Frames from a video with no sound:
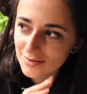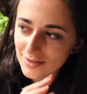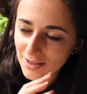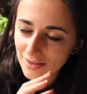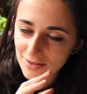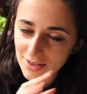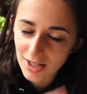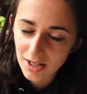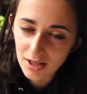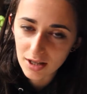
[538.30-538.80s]

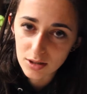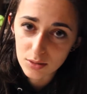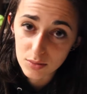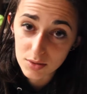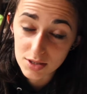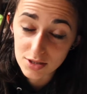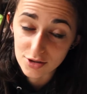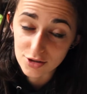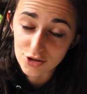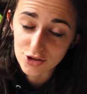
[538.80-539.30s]
I've done a lot of
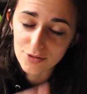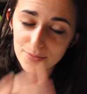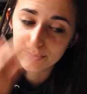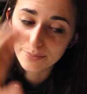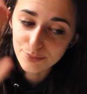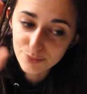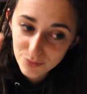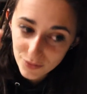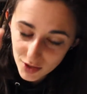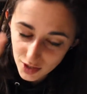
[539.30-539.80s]
research
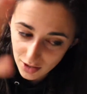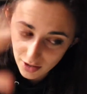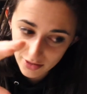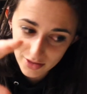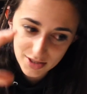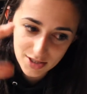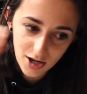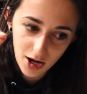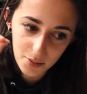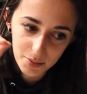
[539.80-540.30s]
on
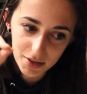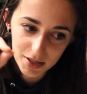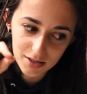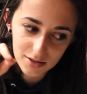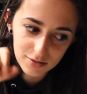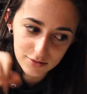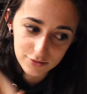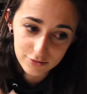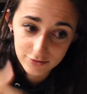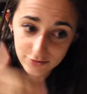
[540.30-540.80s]
the
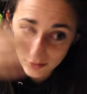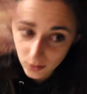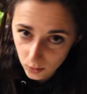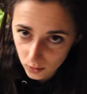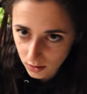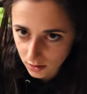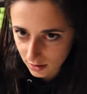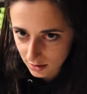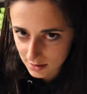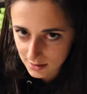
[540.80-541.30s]
topic
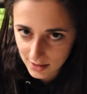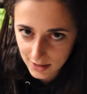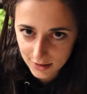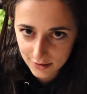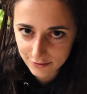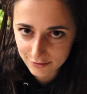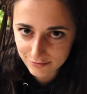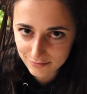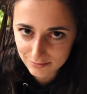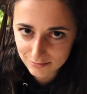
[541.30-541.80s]
for the sake
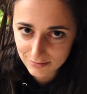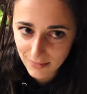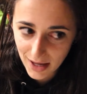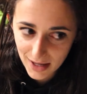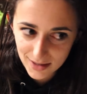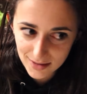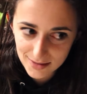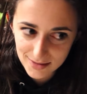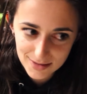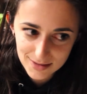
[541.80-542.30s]
of
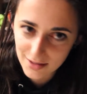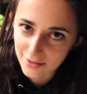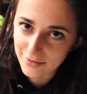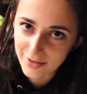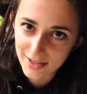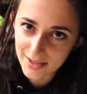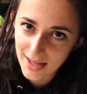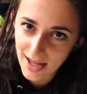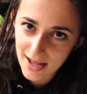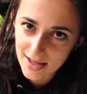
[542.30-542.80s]
men and stuff
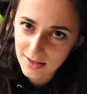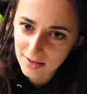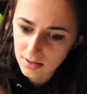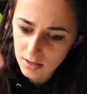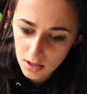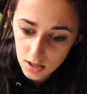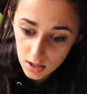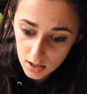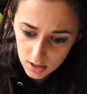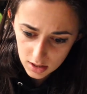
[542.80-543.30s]
like that, and
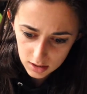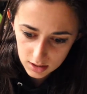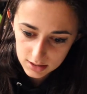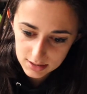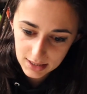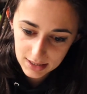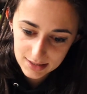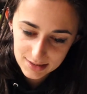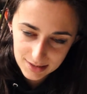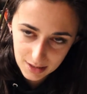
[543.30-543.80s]

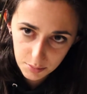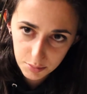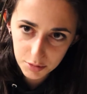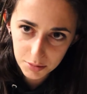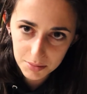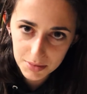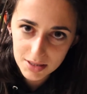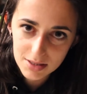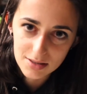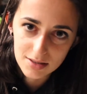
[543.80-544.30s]
these kind of
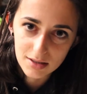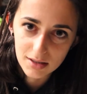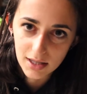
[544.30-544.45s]
supplements